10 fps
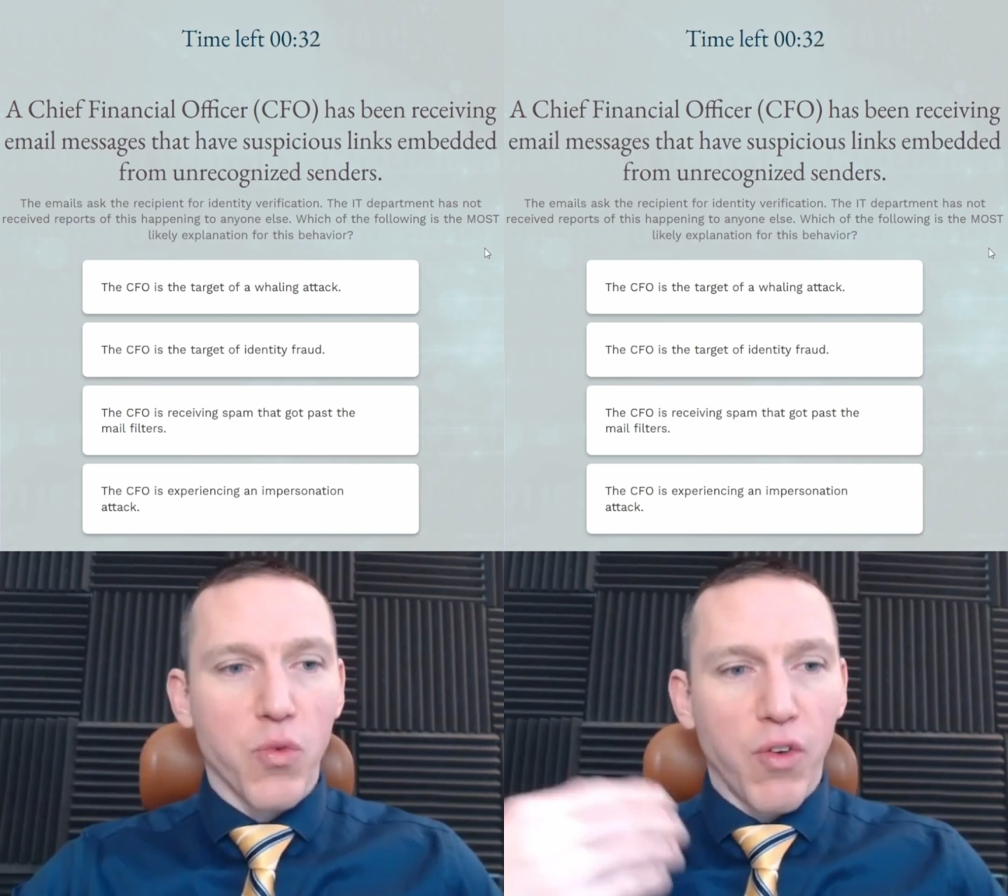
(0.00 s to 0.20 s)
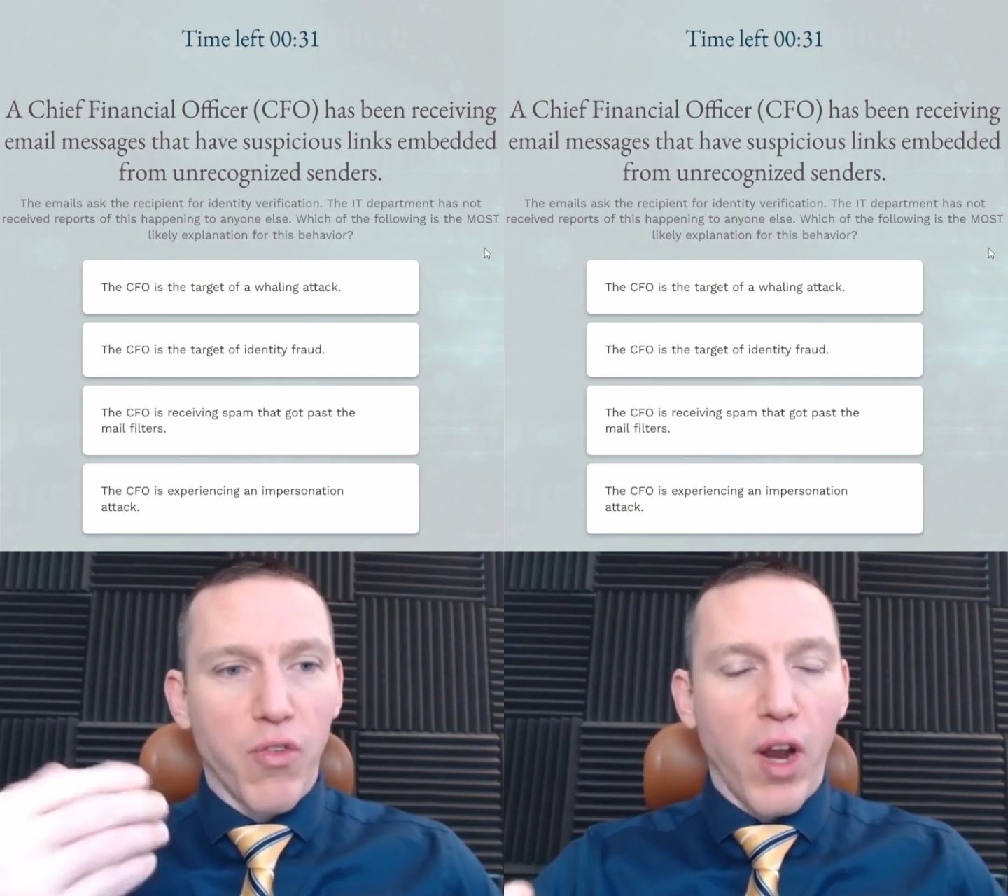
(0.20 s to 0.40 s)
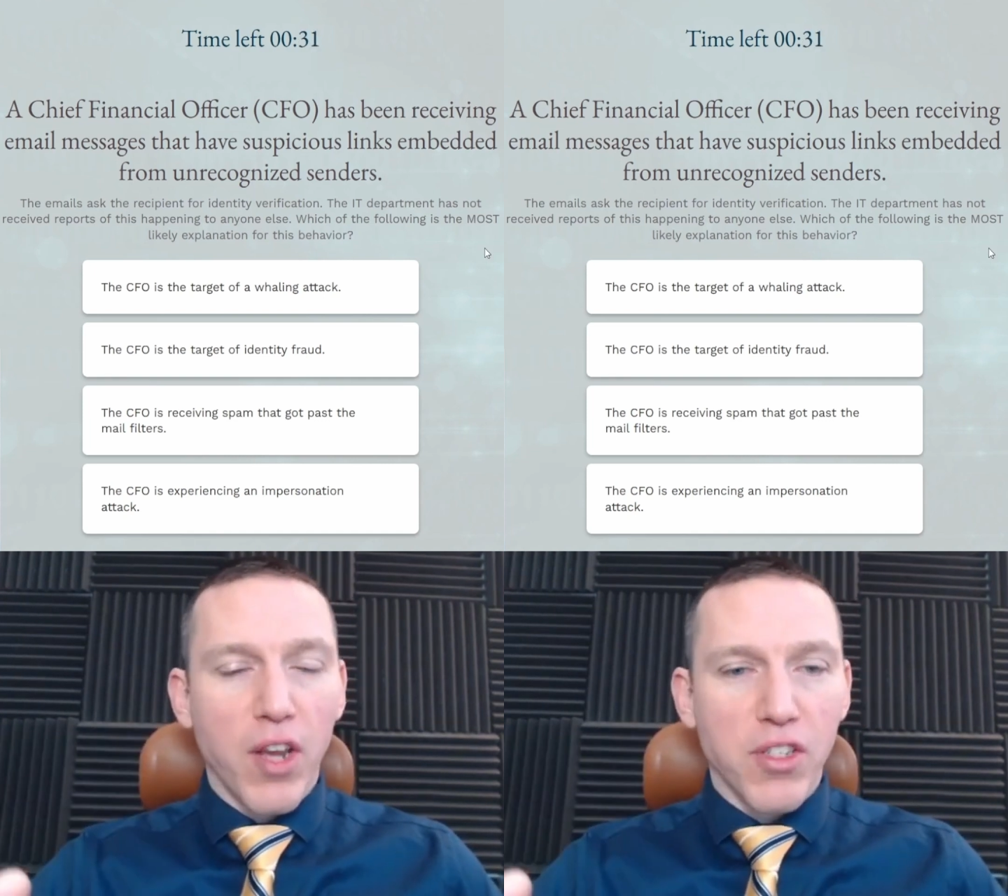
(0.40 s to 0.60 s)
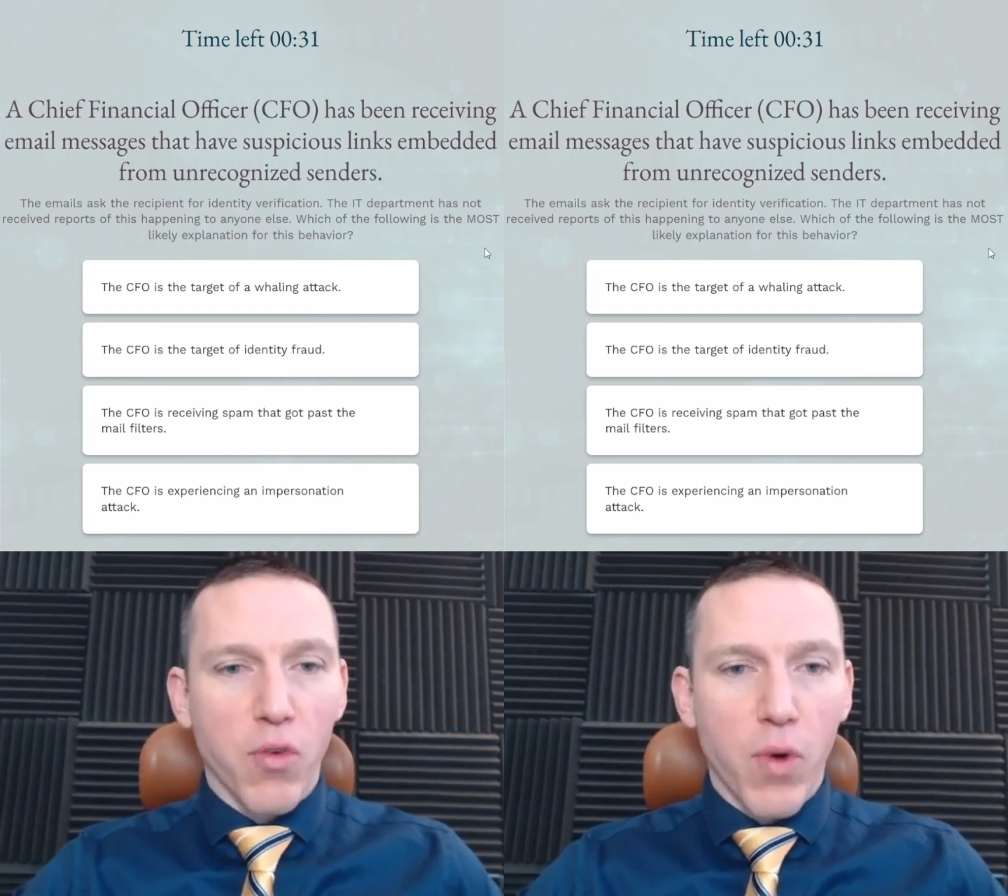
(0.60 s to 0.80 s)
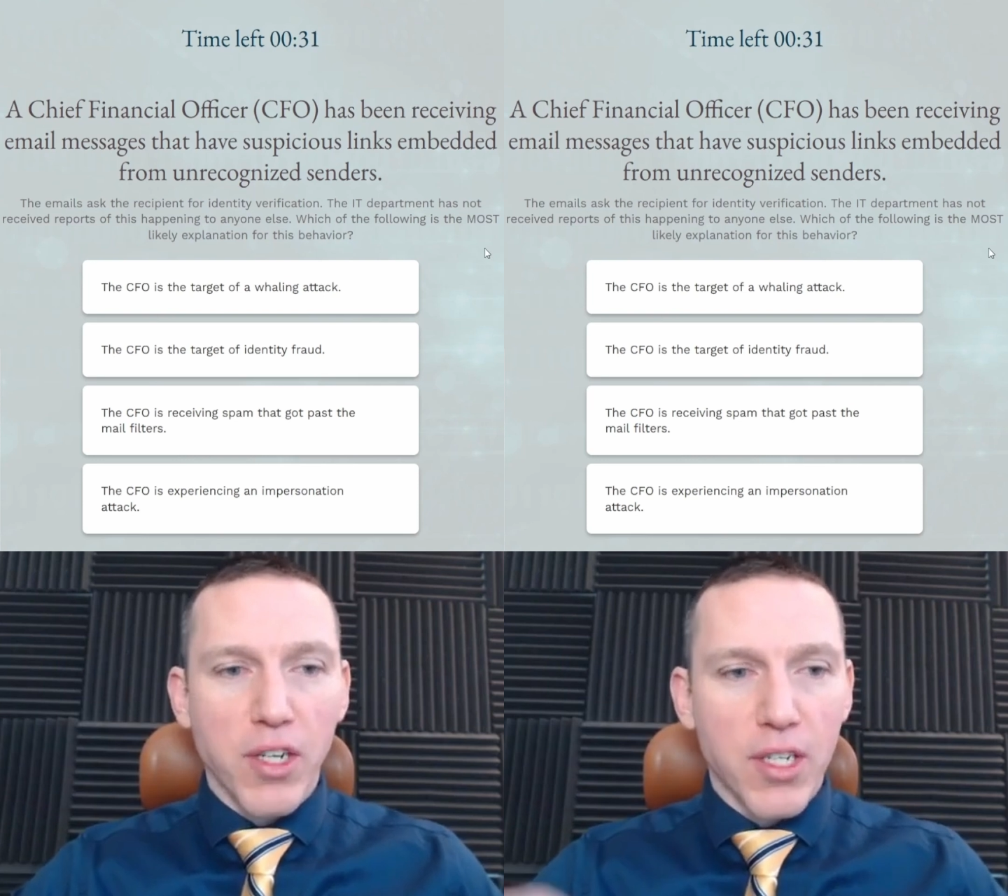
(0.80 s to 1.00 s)
rephrase the
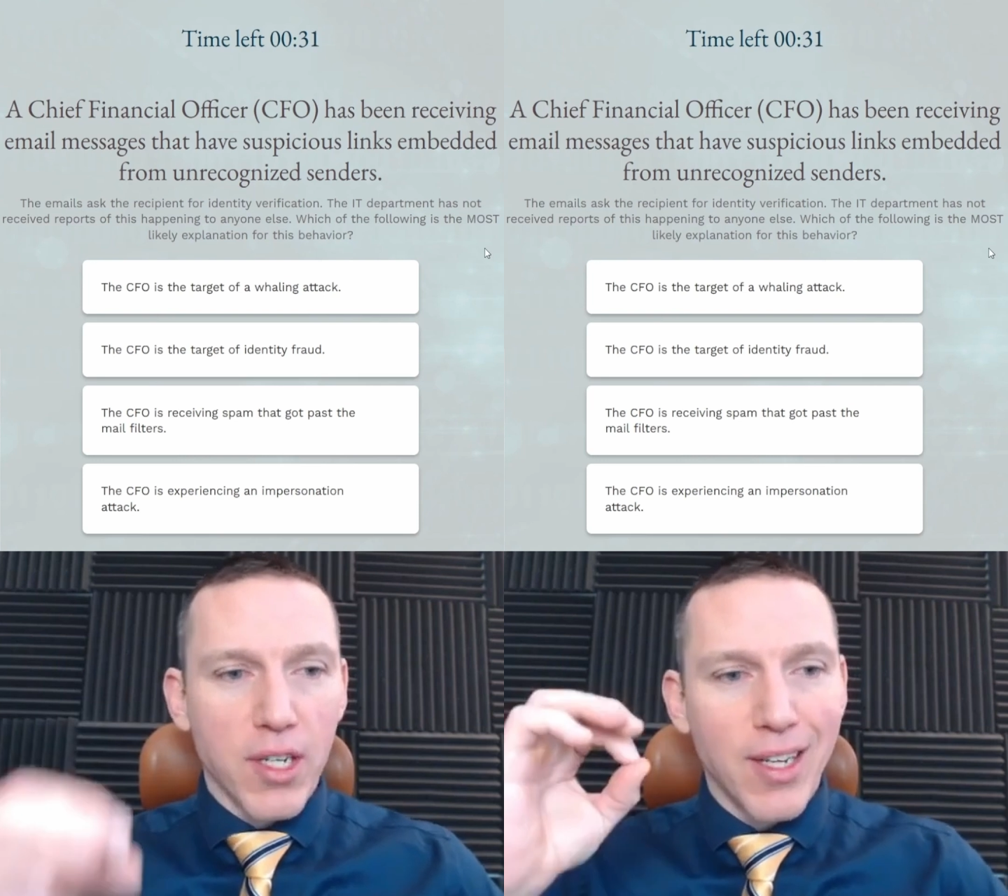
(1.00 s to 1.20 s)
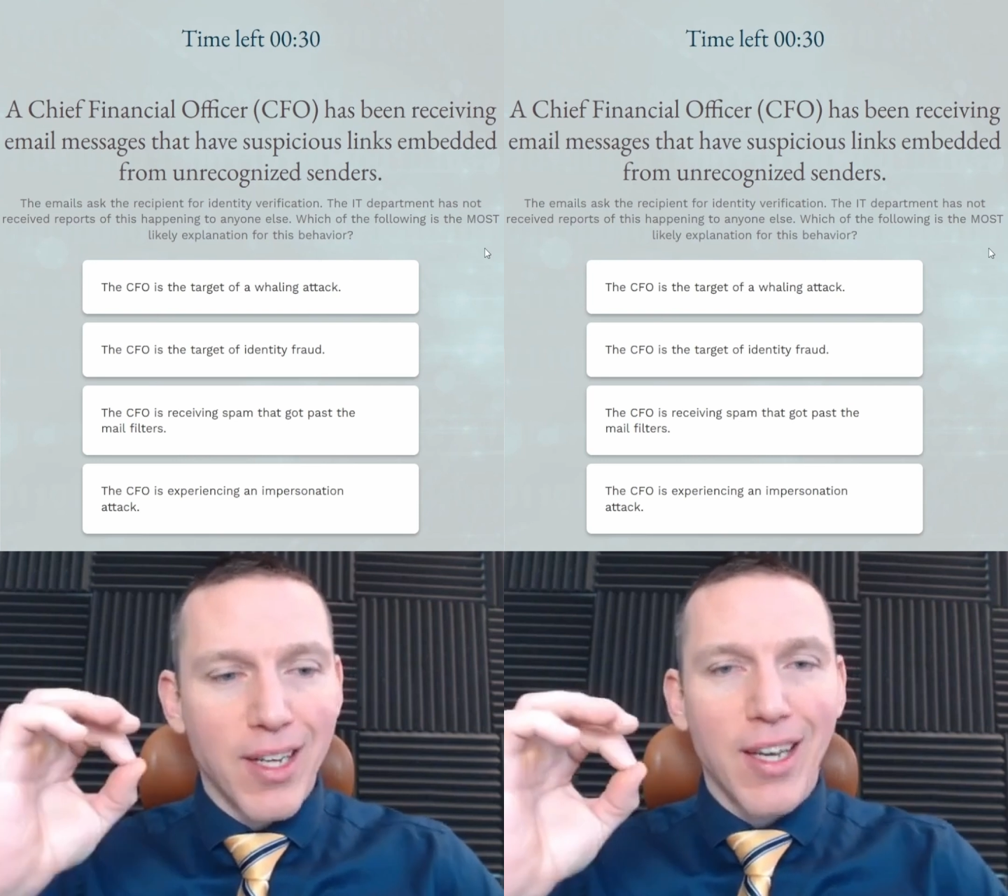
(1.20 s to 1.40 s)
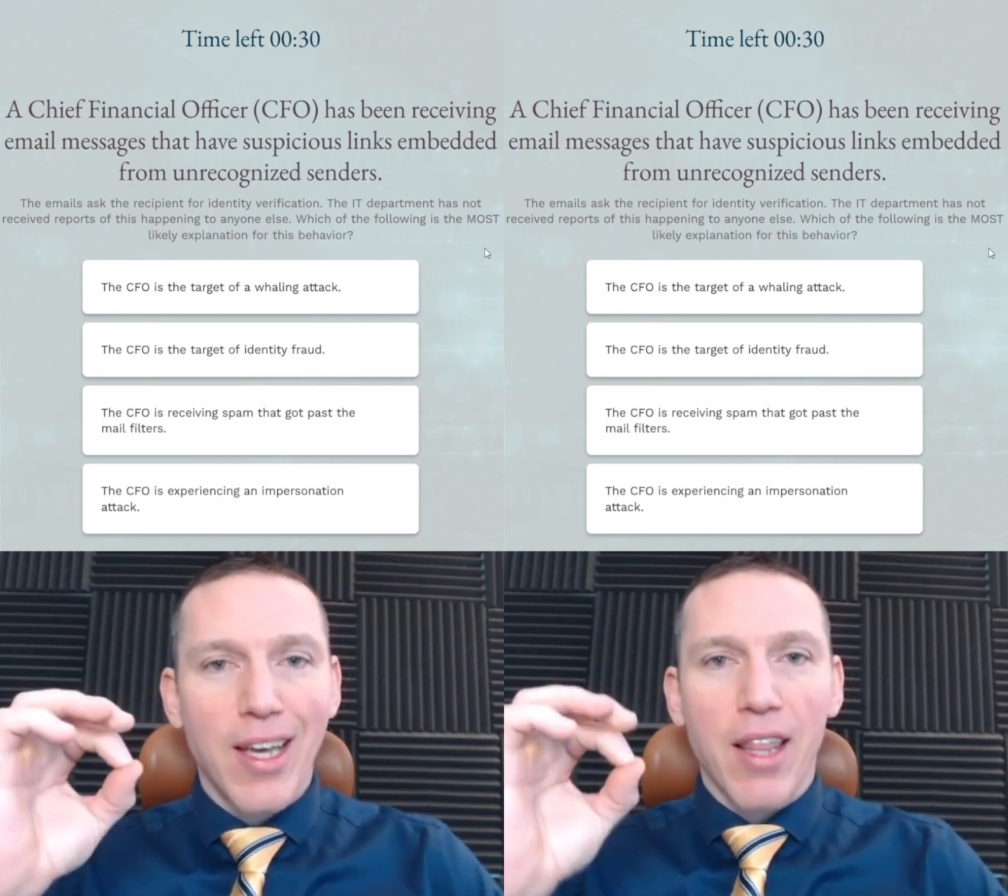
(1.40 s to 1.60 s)
question,